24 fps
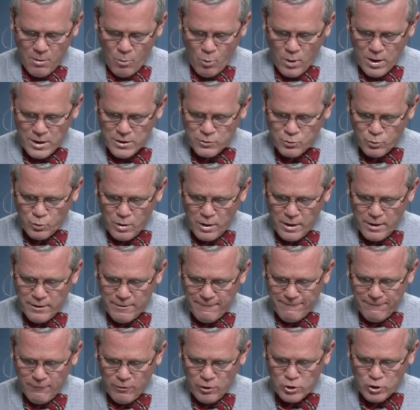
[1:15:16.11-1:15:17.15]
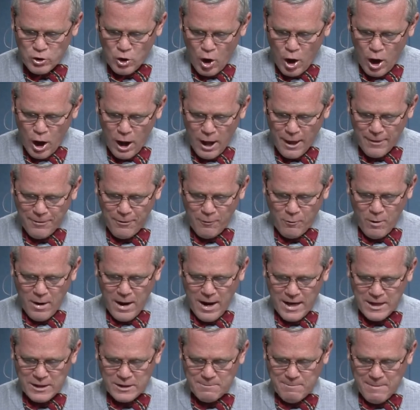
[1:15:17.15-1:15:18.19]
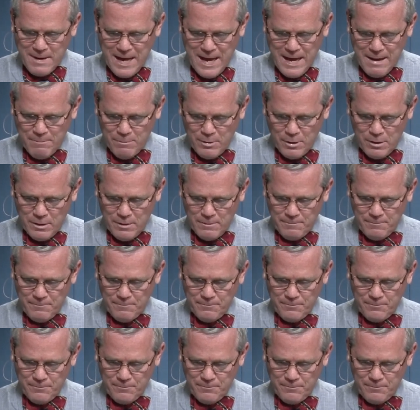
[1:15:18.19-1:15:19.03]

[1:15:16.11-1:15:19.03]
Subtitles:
it was really the first authorized Bible.